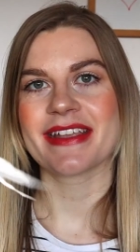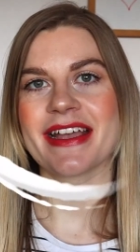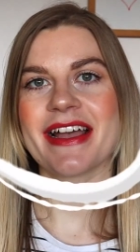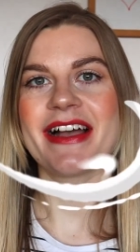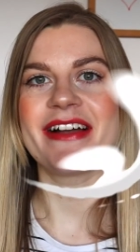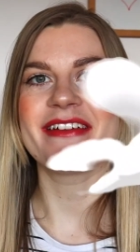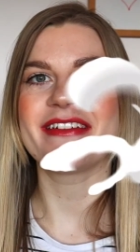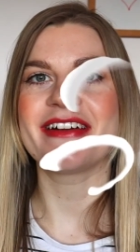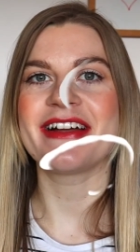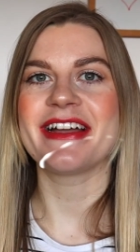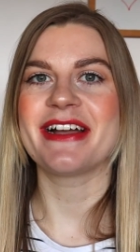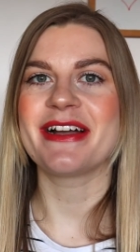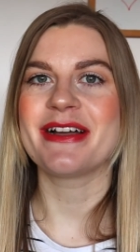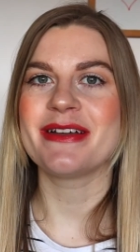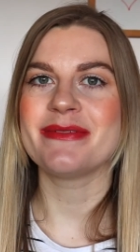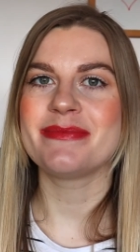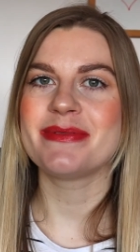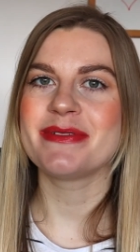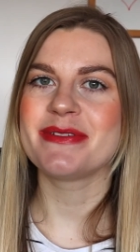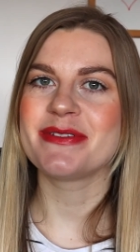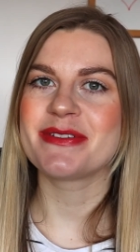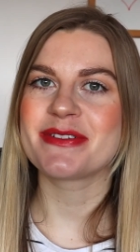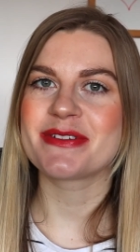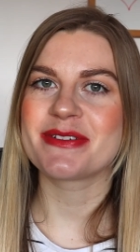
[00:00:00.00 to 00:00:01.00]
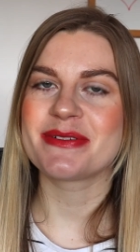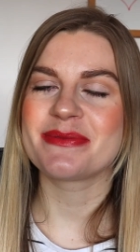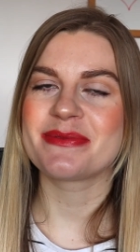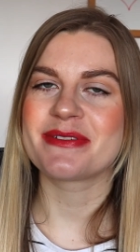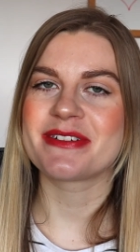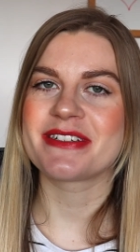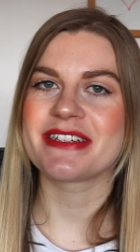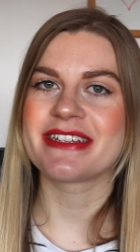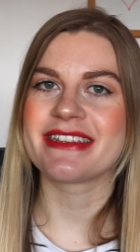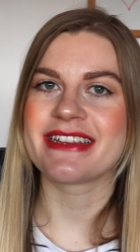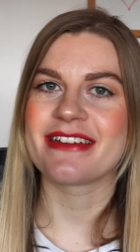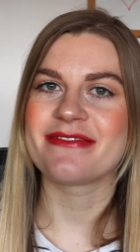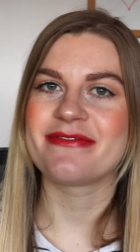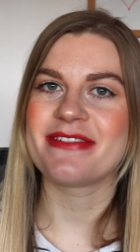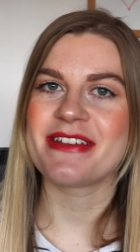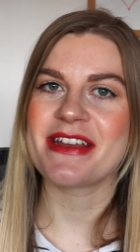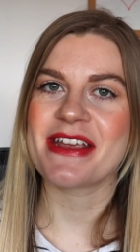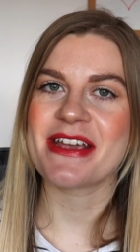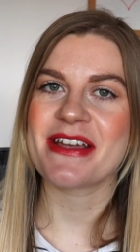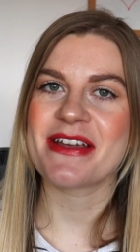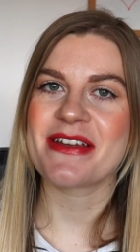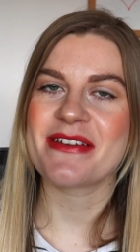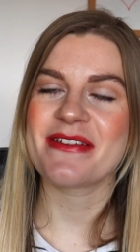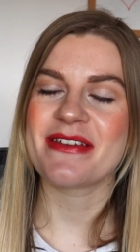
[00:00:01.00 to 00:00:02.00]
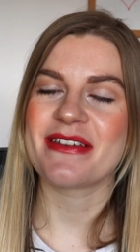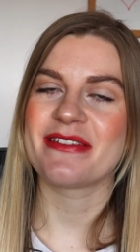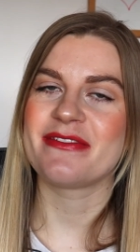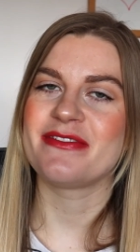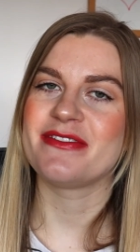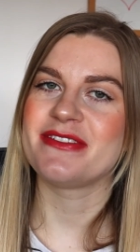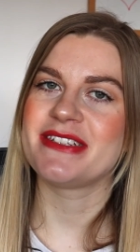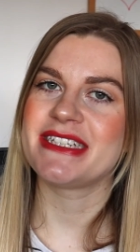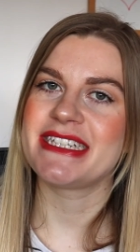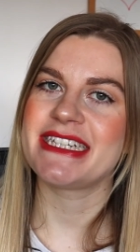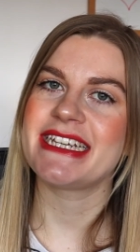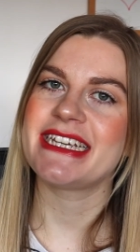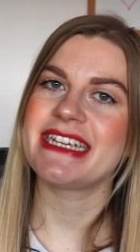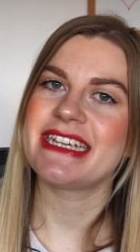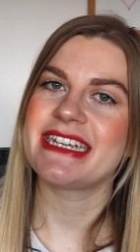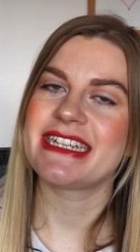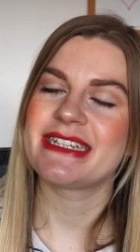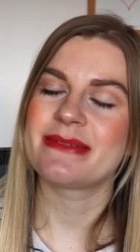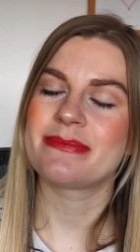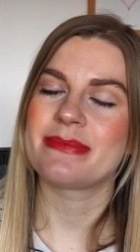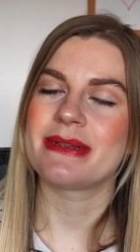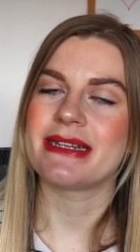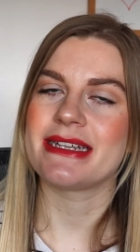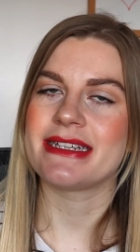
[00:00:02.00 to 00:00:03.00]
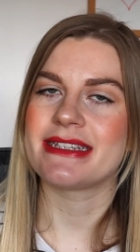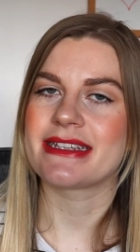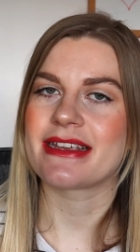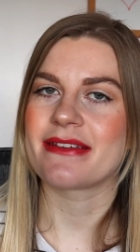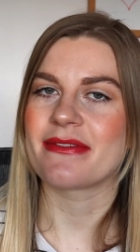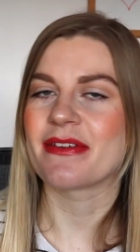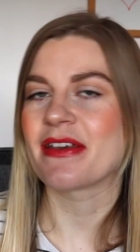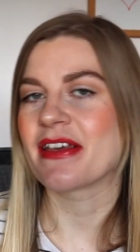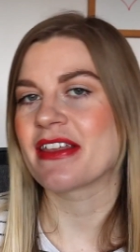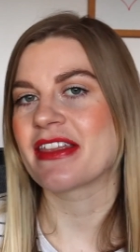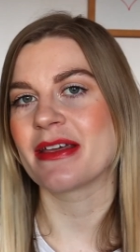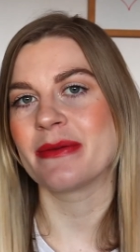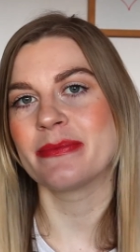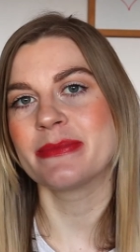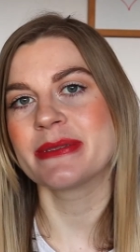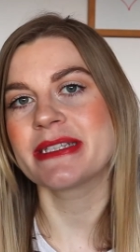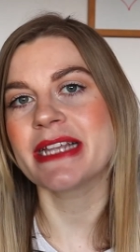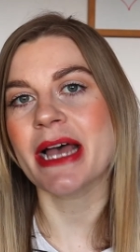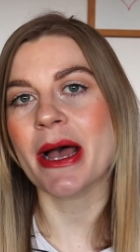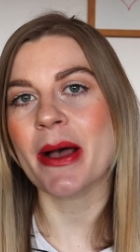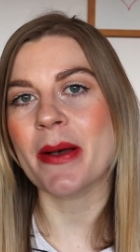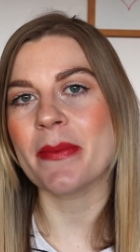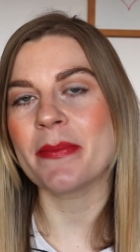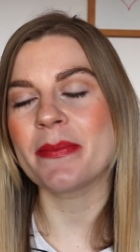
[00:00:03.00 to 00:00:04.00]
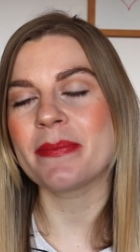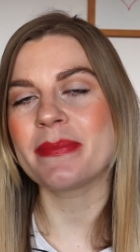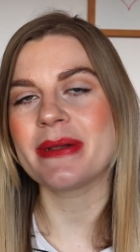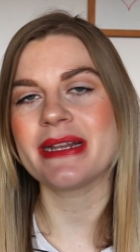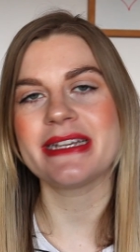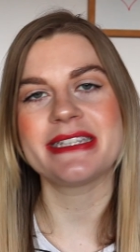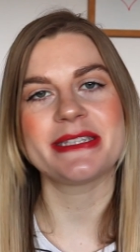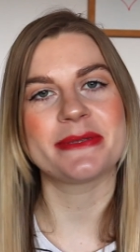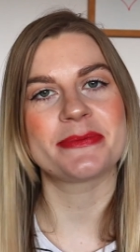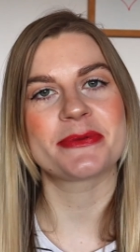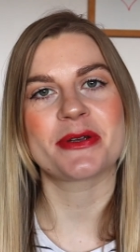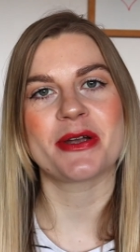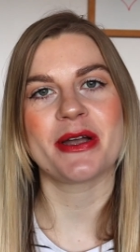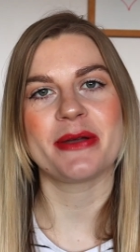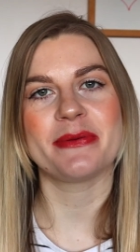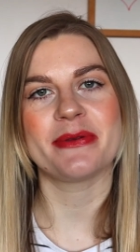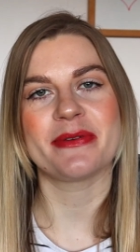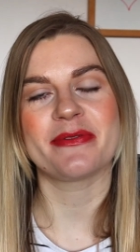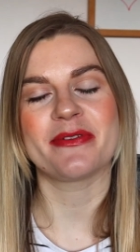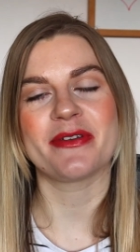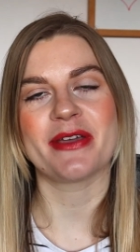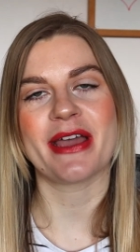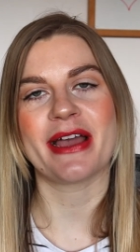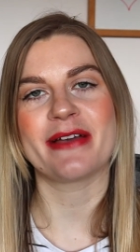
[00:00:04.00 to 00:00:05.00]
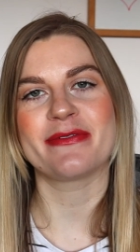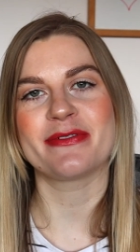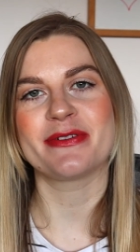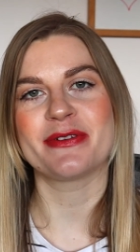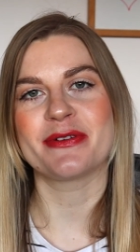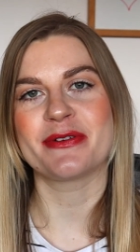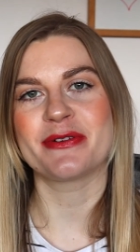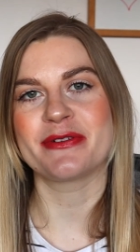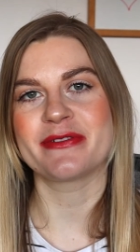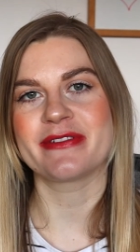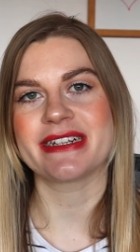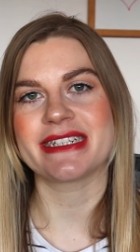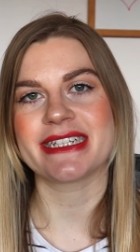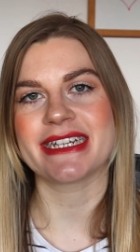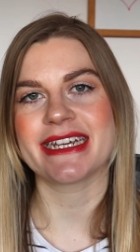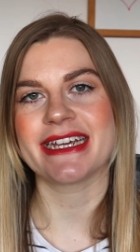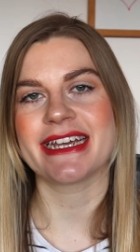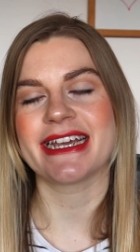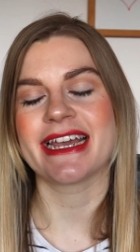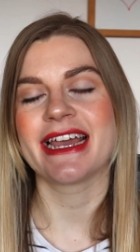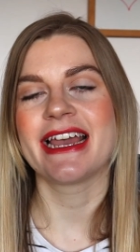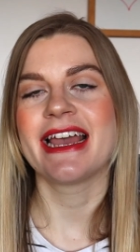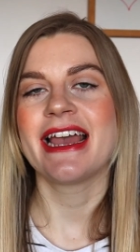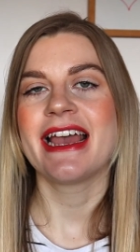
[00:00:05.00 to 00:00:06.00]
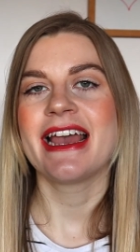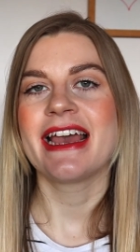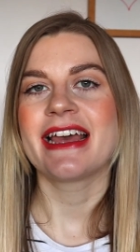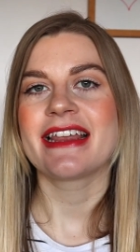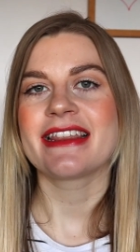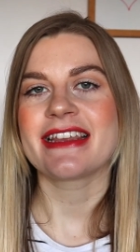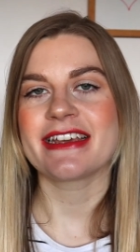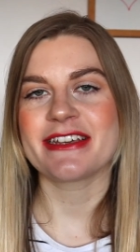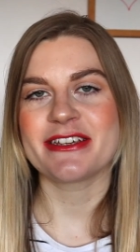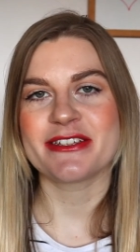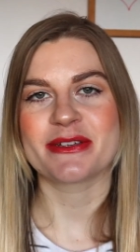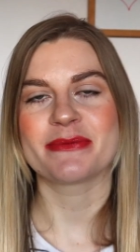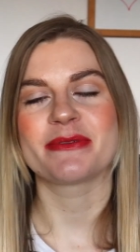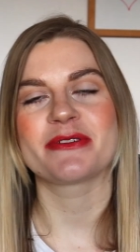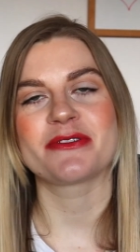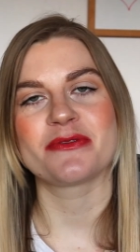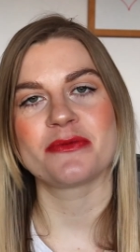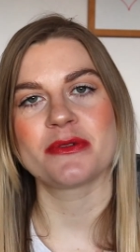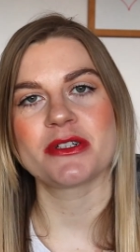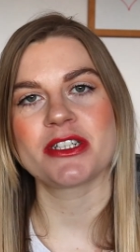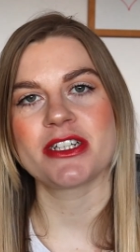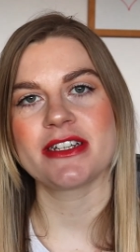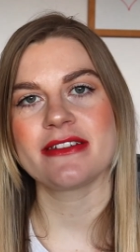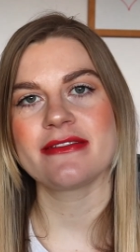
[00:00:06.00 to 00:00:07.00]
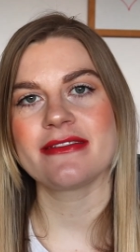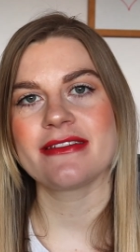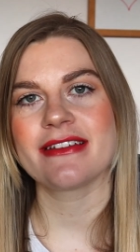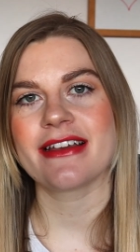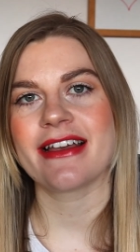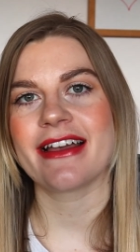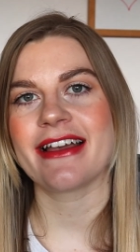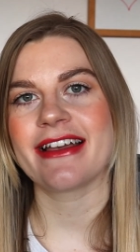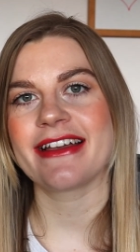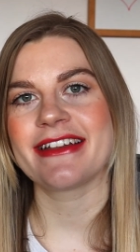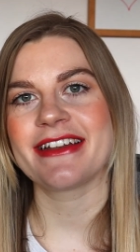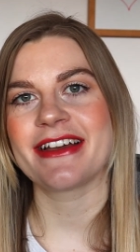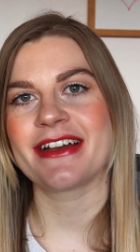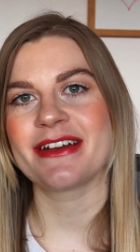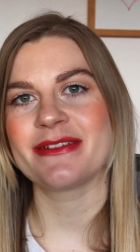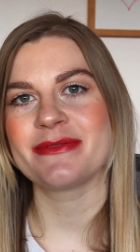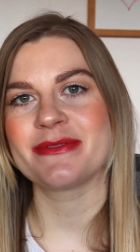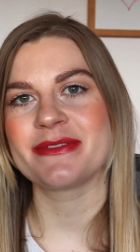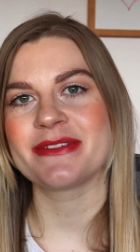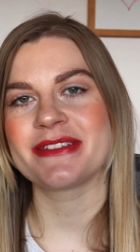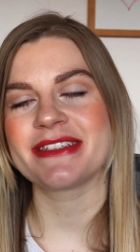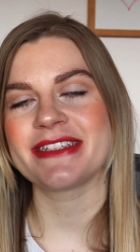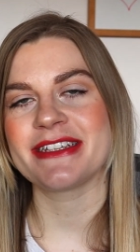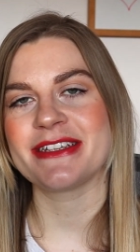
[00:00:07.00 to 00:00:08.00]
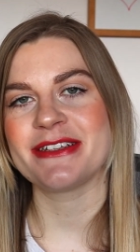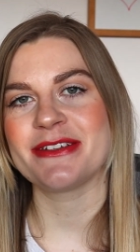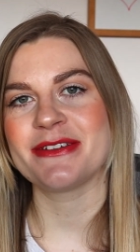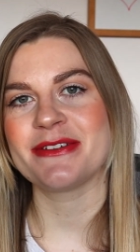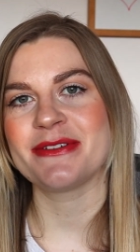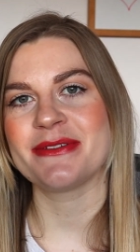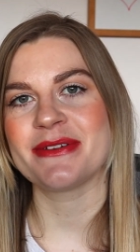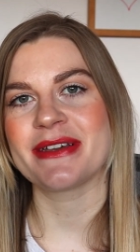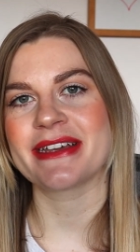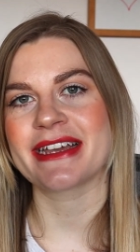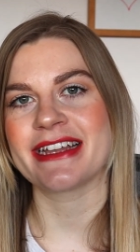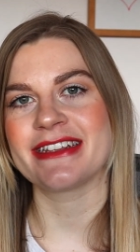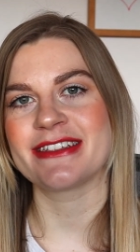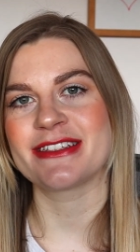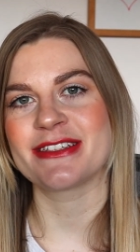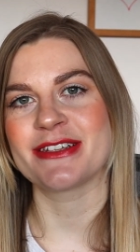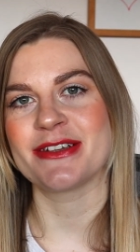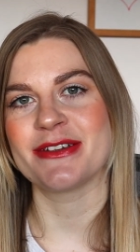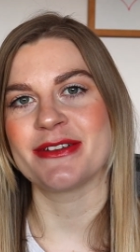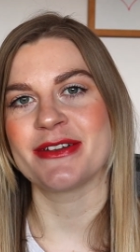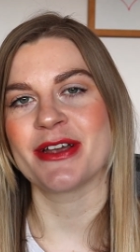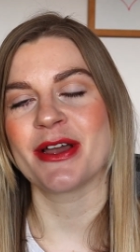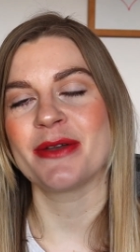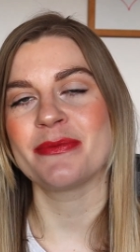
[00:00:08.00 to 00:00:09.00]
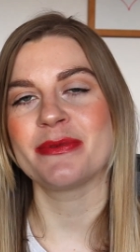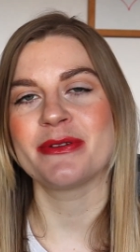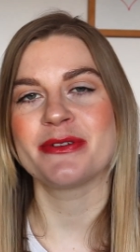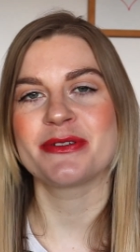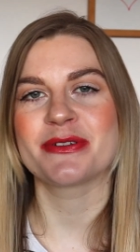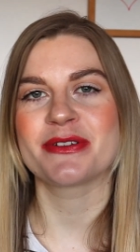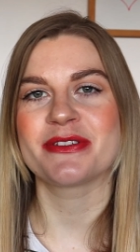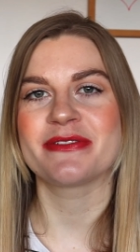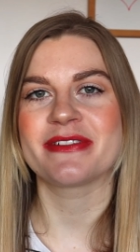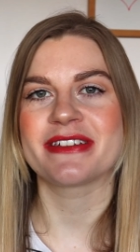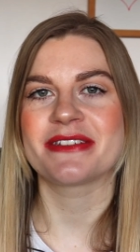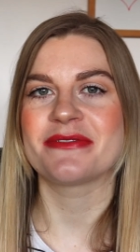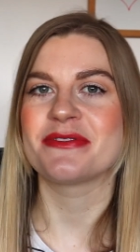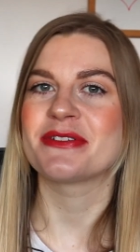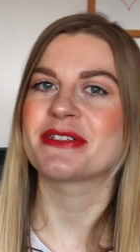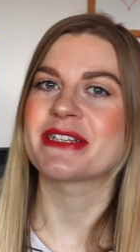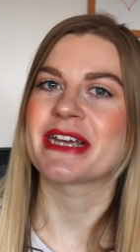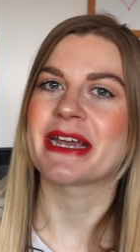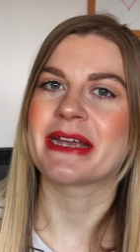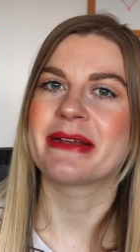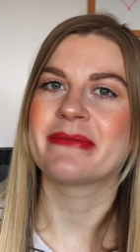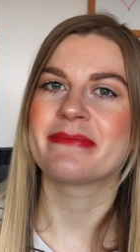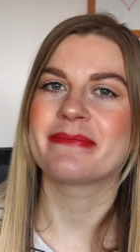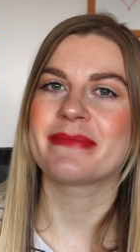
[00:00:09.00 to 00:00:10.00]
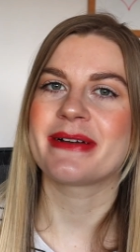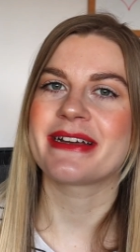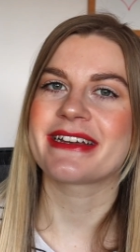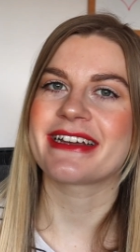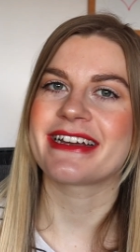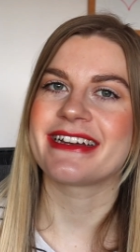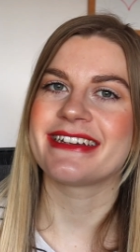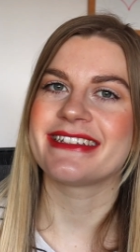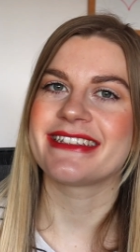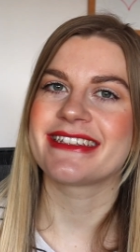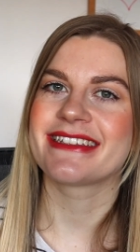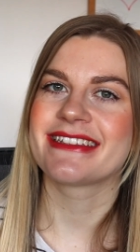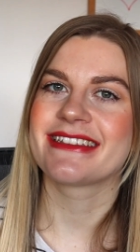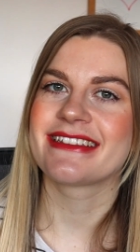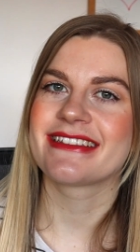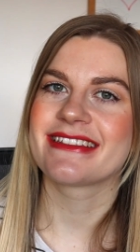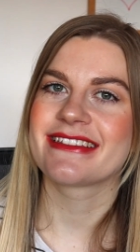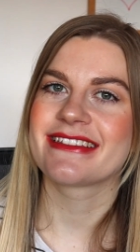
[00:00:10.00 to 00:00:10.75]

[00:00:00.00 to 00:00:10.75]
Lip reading: Alright, I hope you enjoyed watching that video. If you did, please give it a thumbs up. Please subscribe if you haven't already. Thank you so much for watching, and I will see you again soon. Hope you enjoy the rest of your day. Bye guys.